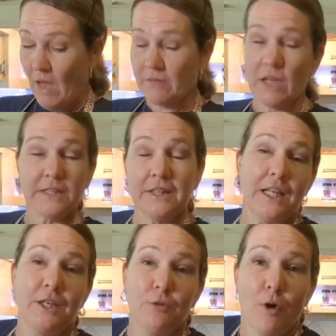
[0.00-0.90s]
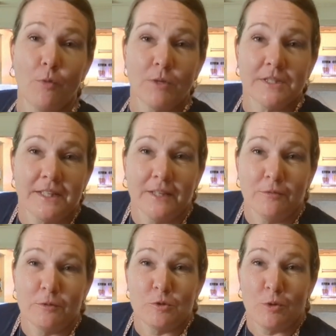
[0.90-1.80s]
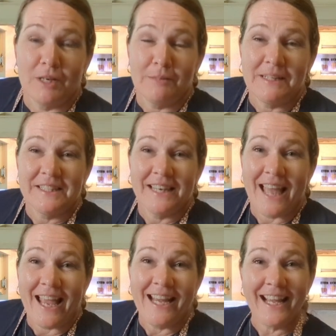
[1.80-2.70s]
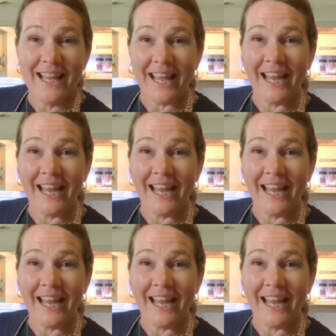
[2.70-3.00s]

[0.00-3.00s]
I'd like to thank you all once again for joining me today,